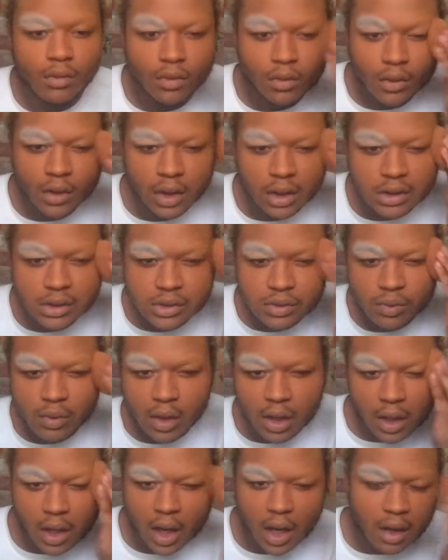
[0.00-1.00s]
That's
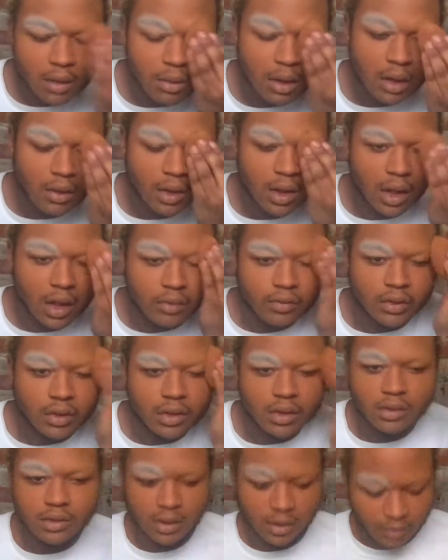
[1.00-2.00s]
one eyebrow
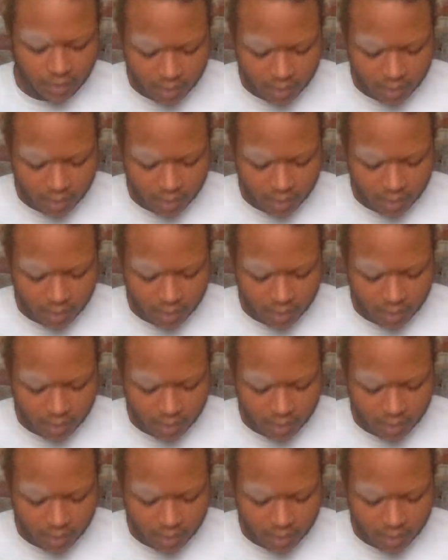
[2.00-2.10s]
covered. Now we're